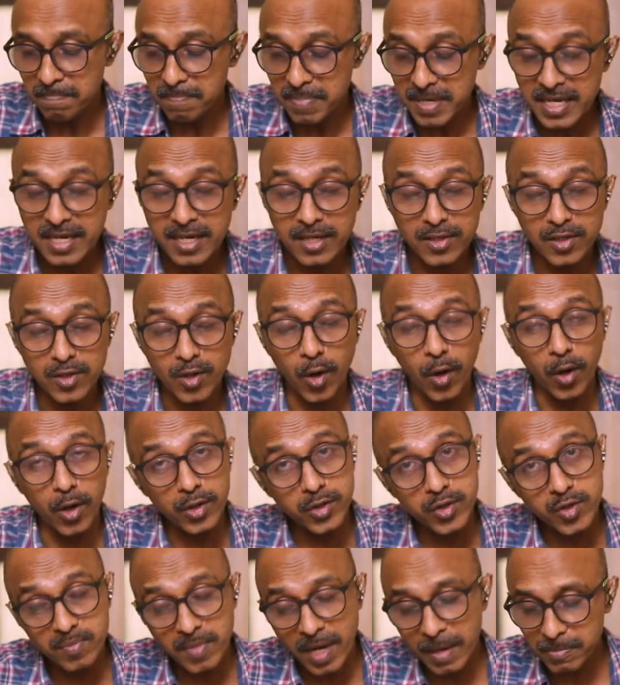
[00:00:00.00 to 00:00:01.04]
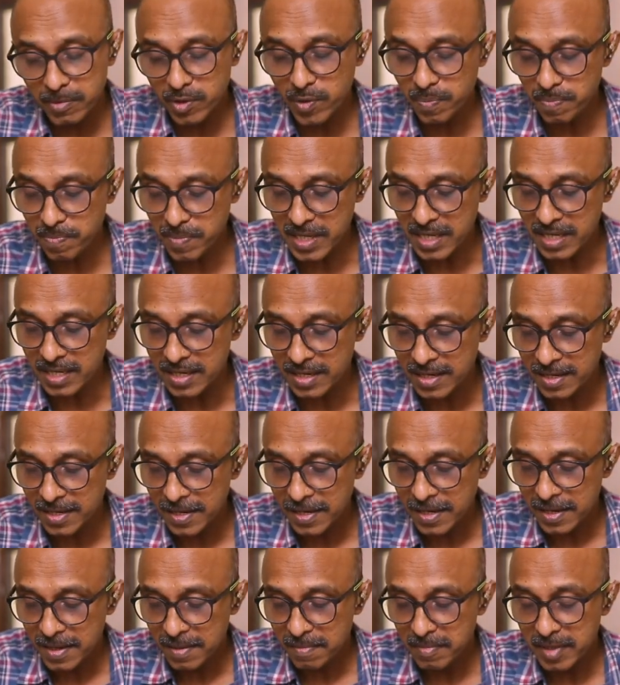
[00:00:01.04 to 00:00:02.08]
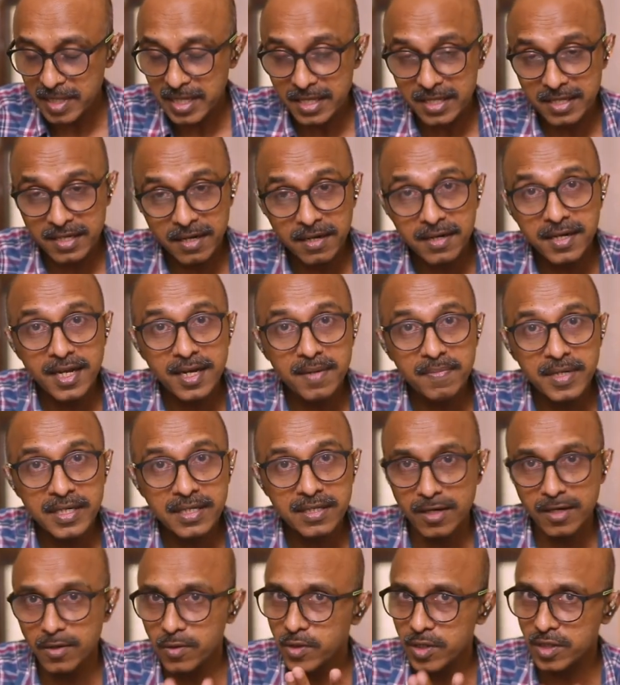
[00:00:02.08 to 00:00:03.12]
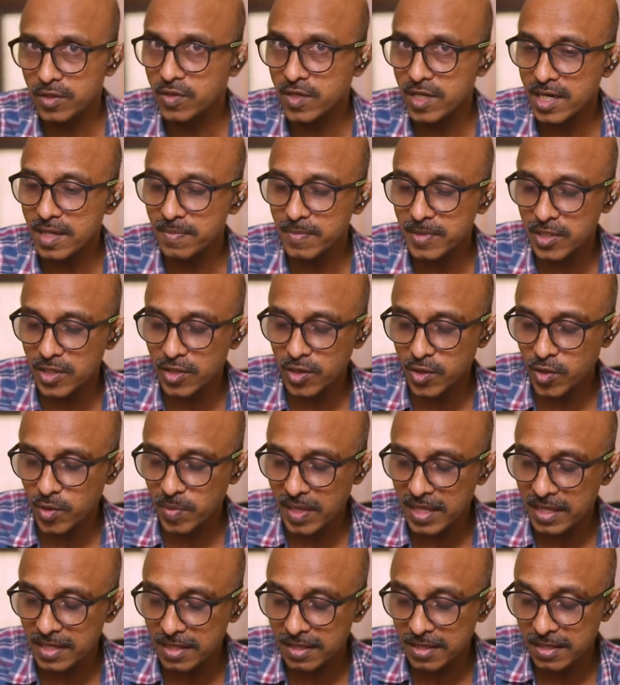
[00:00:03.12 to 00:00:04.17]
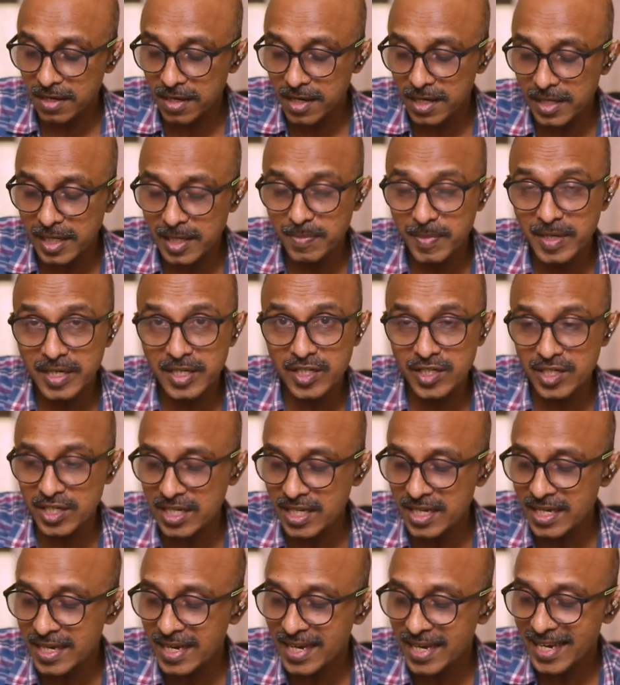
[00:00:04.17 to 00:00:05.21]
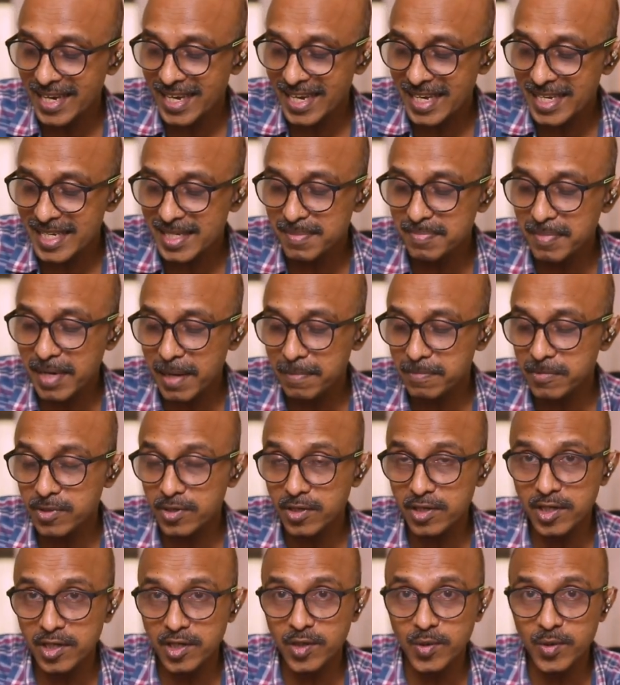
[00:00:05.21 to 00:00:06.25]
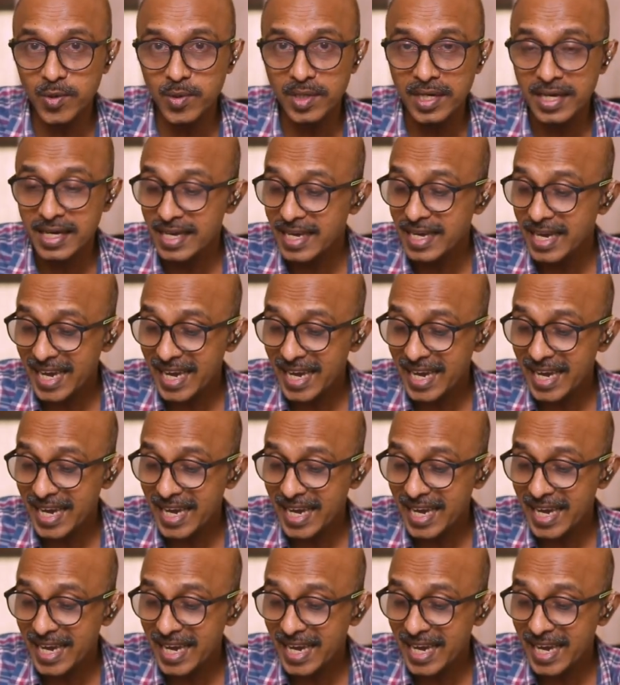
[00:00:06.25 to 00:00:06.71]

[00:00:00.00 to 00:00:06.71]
B is also mapped to P. But the third element, there are only 3 elements in the domain. The third element, C, is mapped to Q.